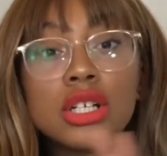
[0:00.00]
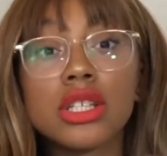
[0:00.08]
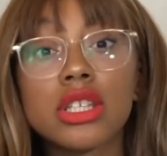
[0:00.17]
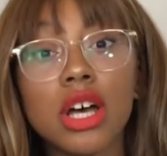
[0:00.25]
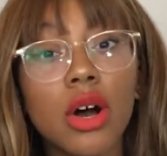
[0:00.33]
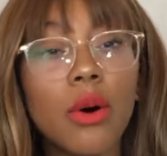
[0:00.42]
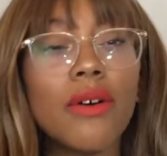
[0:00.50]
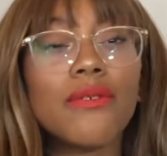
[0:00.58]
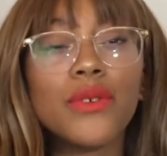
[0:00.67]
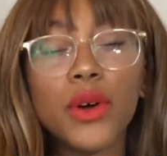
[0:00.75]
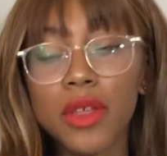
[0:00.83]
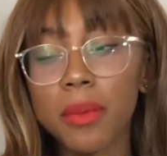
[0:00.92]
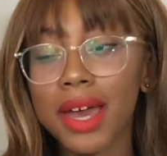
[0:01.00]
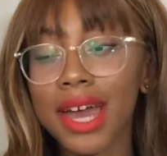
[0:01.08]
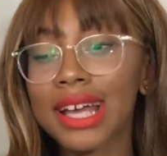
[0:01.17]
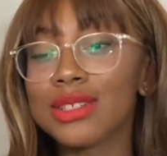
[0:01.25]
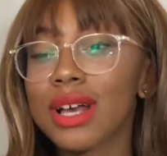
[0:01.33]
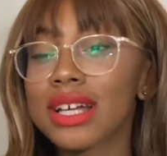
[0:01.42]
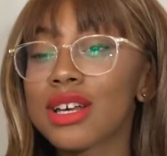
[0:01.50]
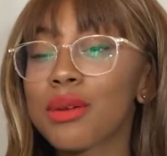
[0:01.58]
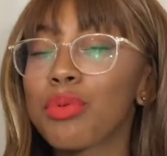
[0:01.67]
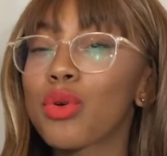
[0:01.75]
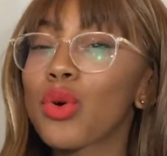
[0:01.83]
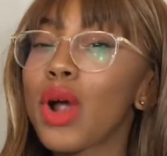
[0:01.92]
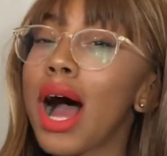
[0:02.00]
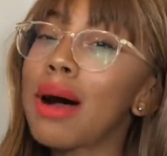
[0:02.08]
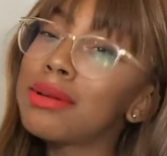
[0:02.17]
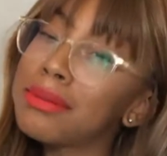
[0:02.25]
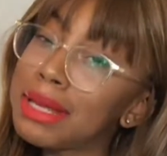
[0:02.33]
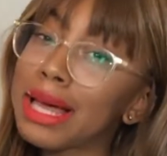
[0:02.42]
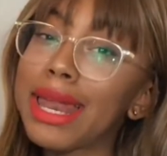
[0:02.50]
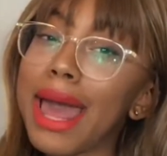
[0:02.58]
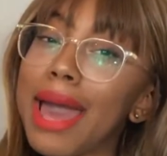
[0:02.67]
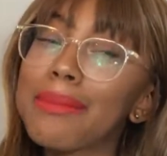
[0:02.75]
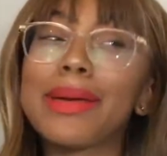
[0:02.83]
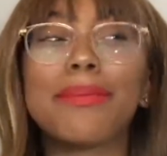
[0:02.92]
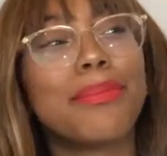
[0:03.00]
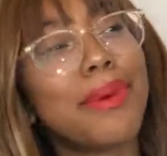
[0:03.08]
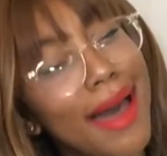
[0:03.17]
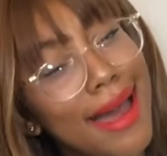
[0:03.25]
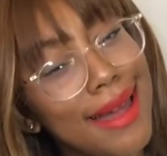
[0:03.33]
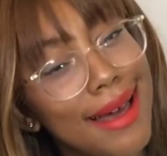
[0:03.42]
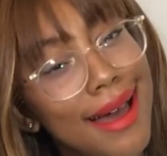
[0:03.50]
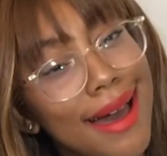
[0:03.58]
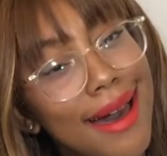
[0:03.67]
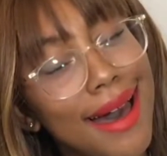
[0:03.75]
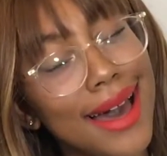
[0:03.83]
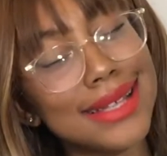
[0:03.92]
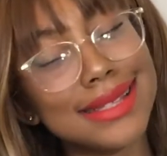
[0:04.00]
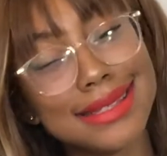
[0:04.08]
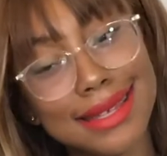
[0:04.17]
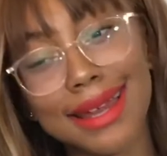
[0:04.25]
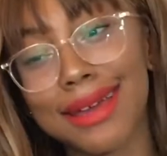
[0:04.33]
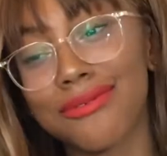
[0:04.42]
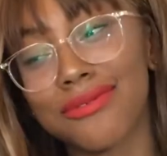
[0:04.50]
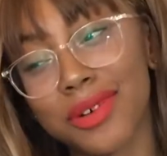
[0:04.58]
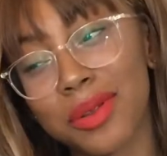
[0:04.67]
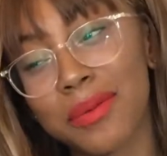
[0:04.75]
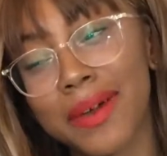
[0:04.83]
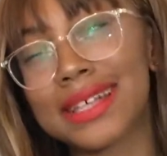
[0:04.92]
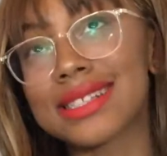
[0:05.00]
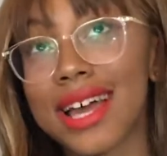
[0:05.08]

So for the bangs, you guys are probably gonna hate me, but I didn't film the bangs.